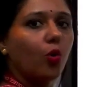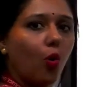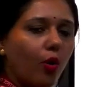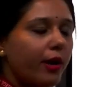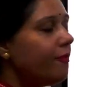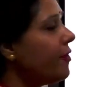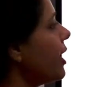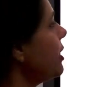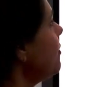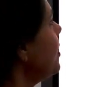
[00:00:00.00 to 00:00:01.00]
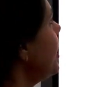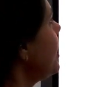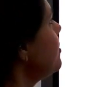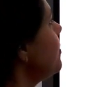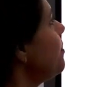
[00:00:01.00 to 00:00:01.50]
Core refractive
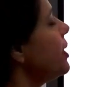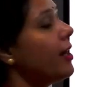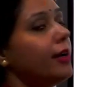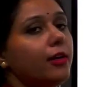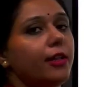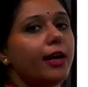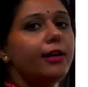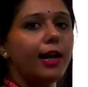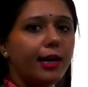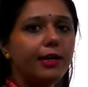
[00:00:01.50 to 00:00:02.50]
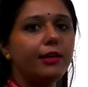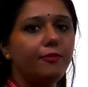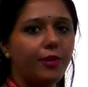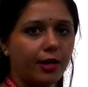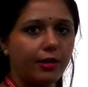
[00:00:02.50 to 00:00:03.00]
index will be greater than cladding
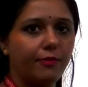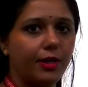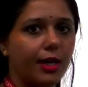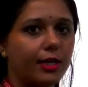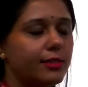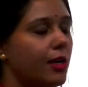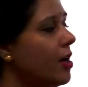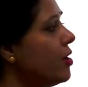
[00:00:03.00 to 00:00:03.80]
refractive index.